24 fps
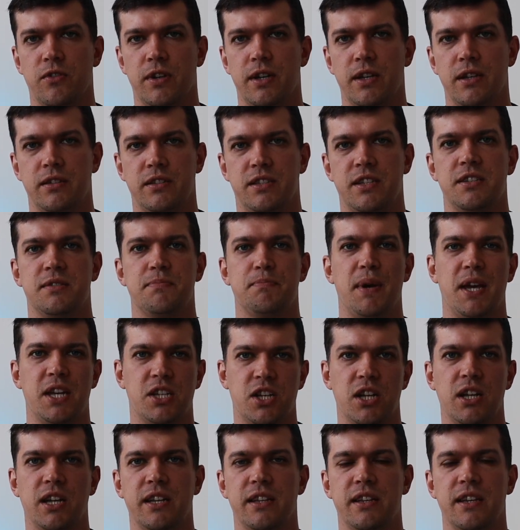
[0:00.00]
It's
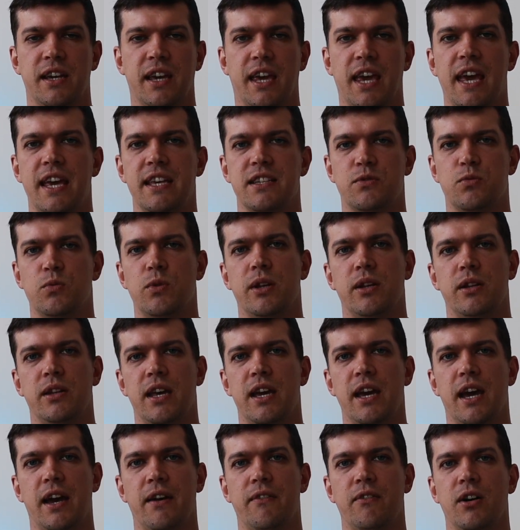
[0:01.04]
especially the case when
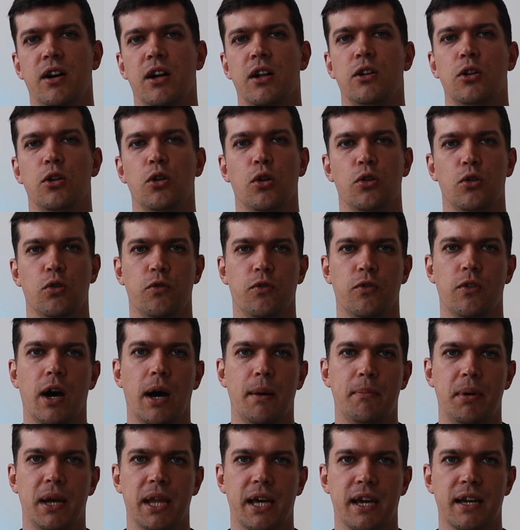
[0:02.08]
they have a lot of
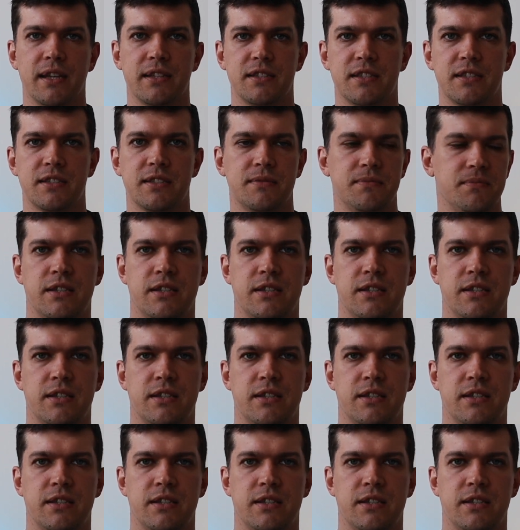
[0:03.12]
applicants.